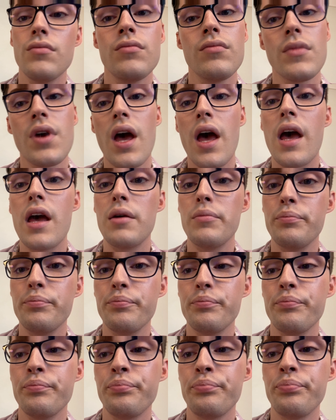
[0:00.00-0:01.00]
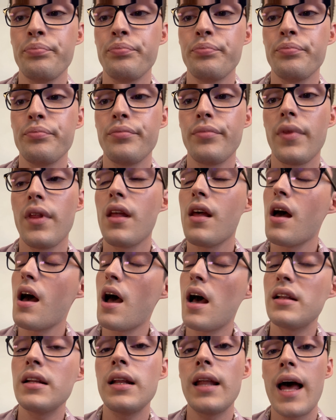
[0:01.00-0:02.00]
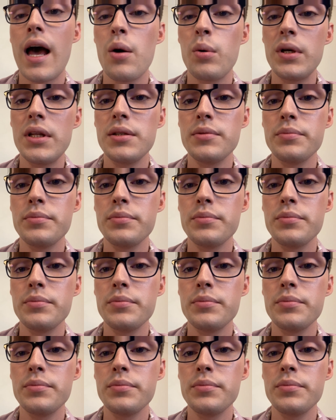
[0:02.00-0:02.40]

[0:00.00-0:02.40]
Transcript: Okay, I'll allow it.